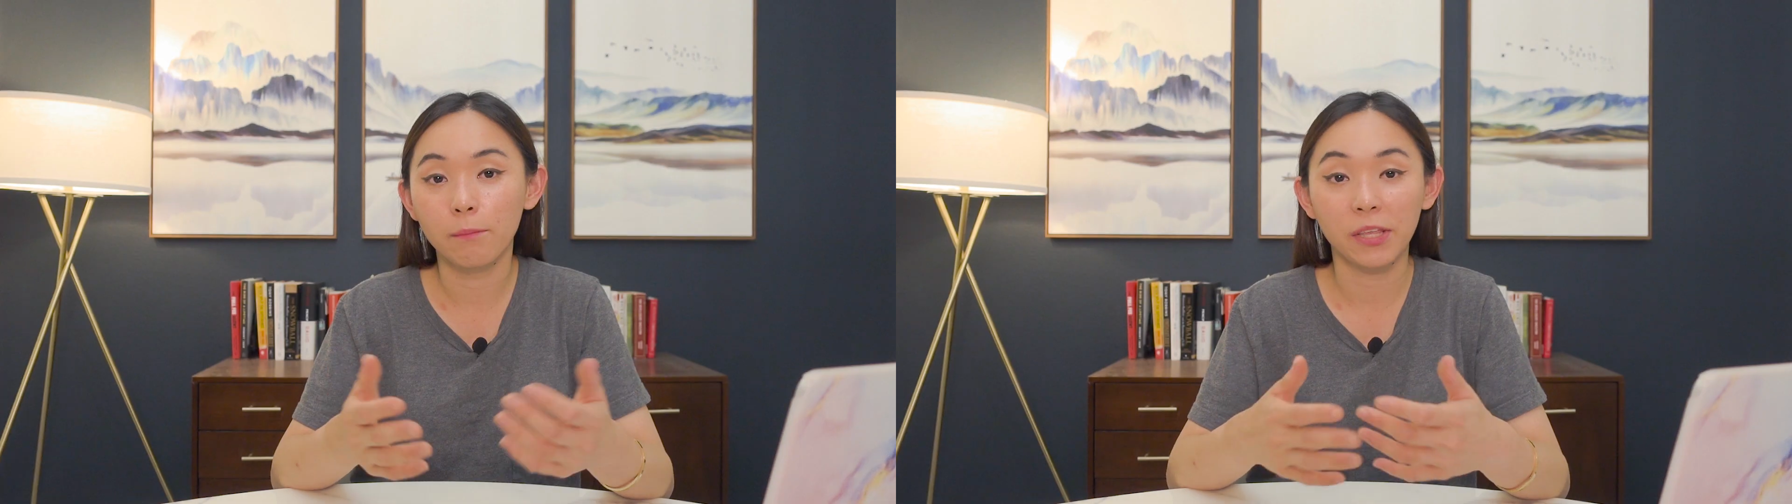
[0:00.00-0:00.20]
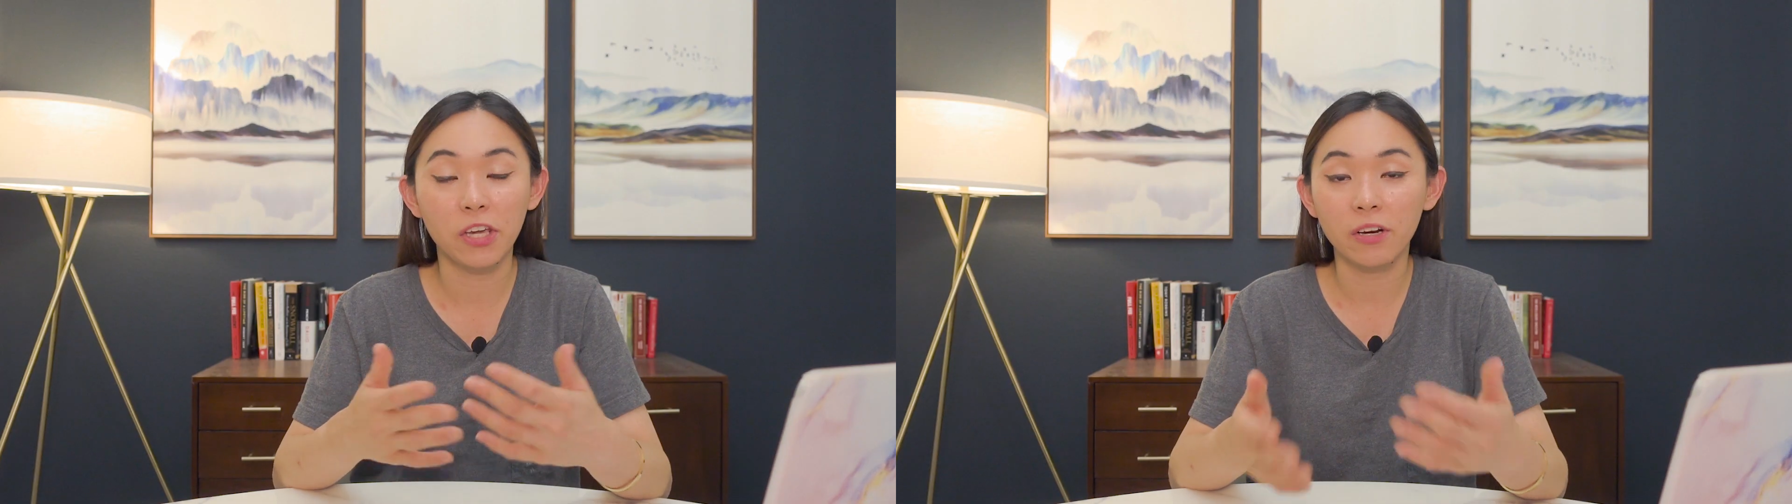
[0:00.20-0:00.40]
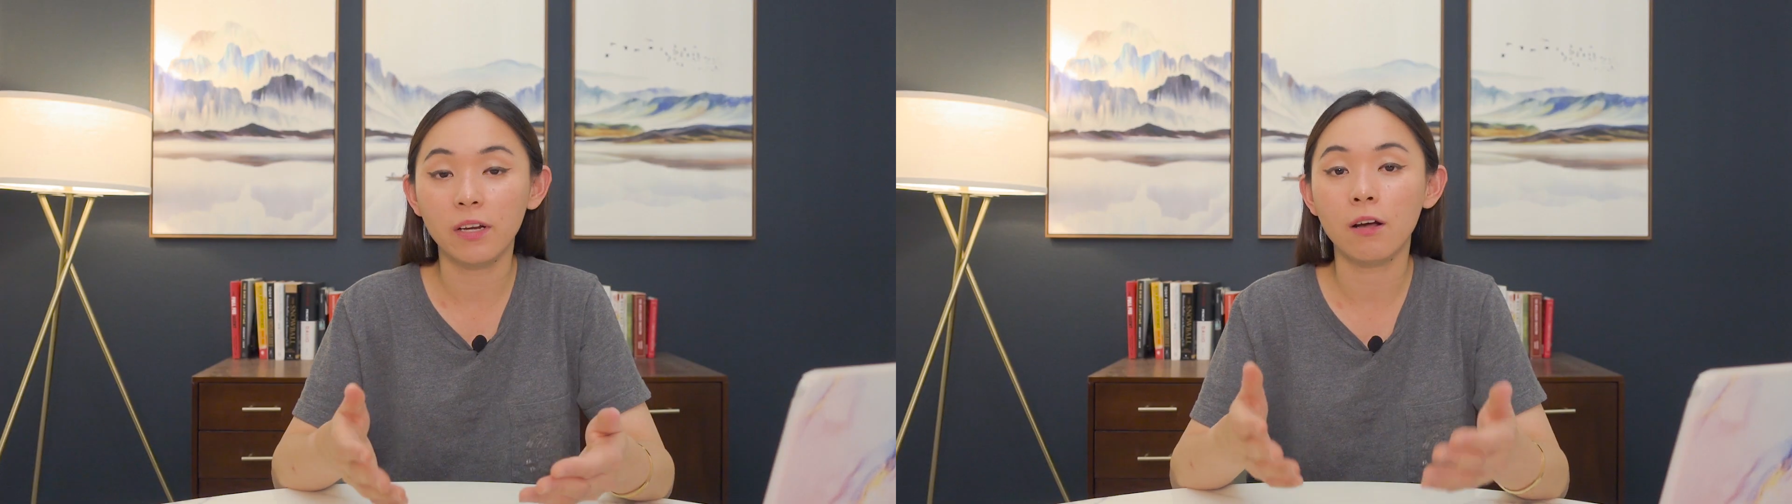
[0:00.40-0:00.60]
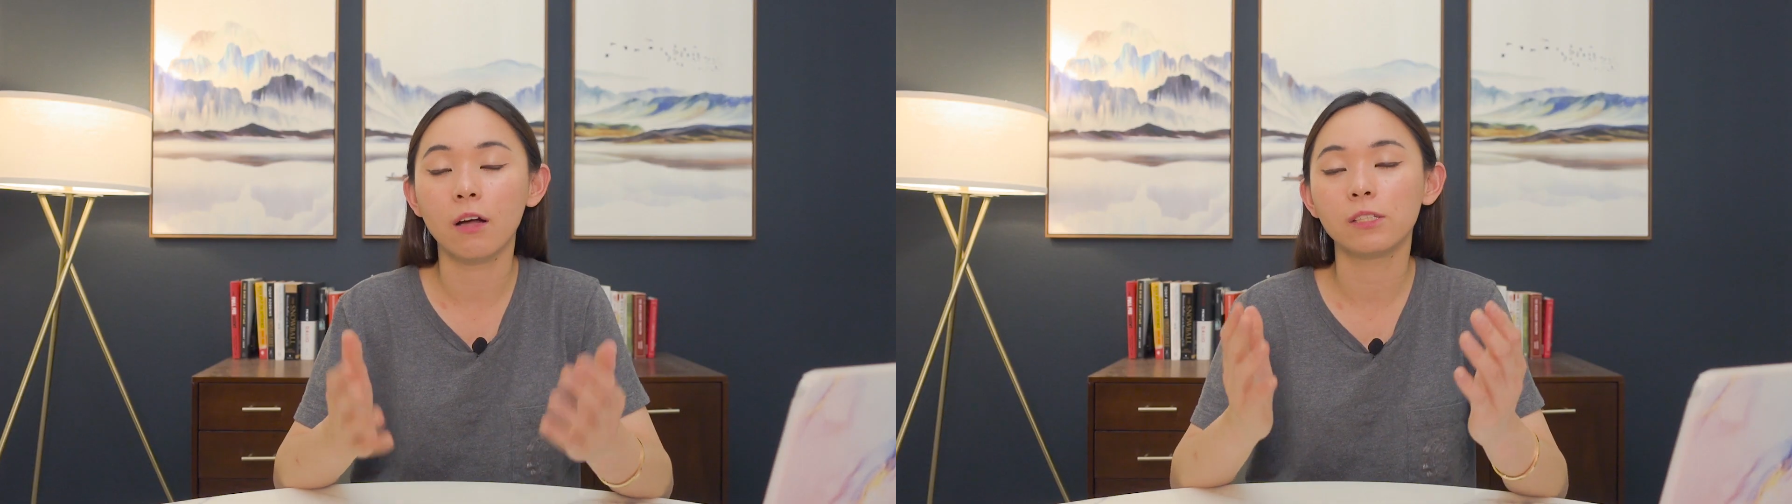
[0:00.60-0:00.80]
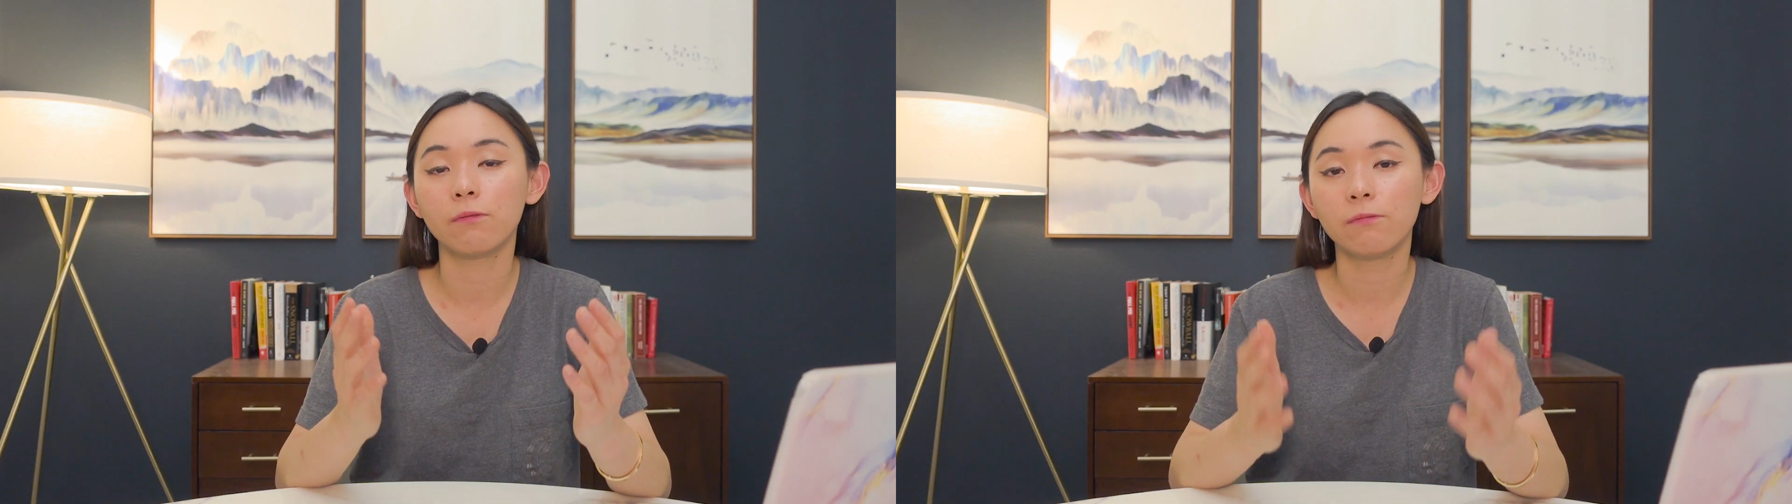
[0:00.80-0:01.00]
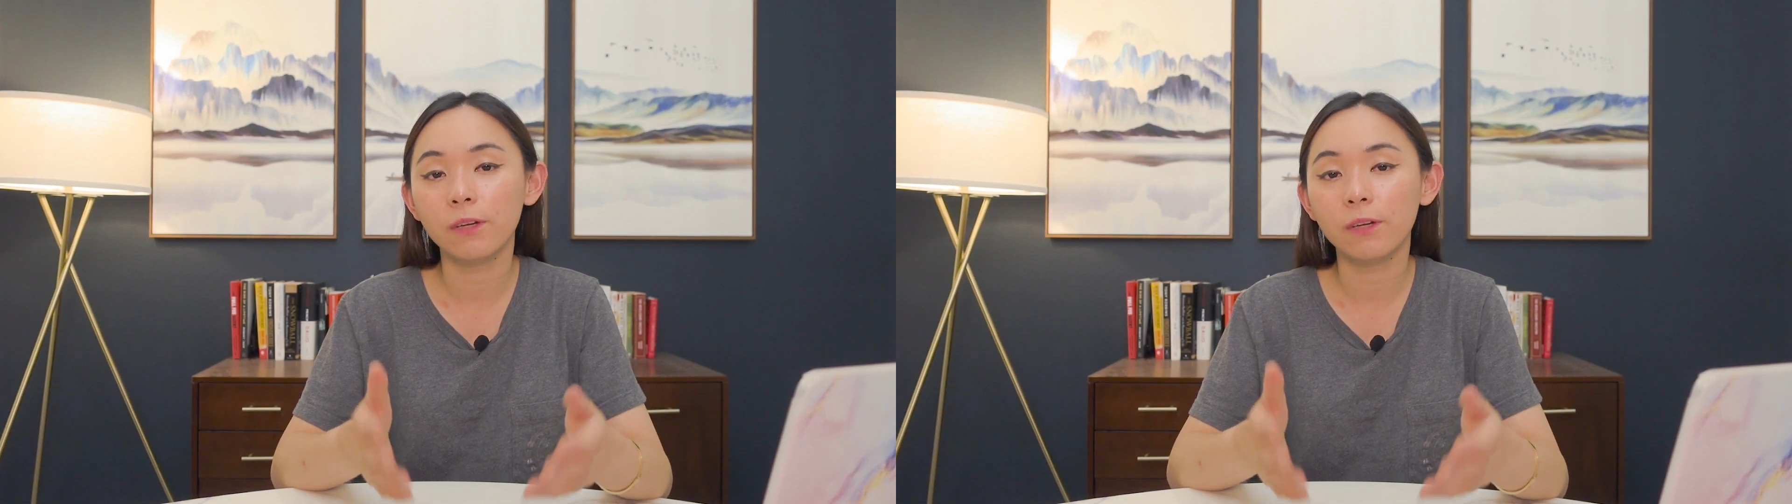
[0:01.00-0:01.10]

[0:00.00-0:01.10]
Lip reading: but here it costs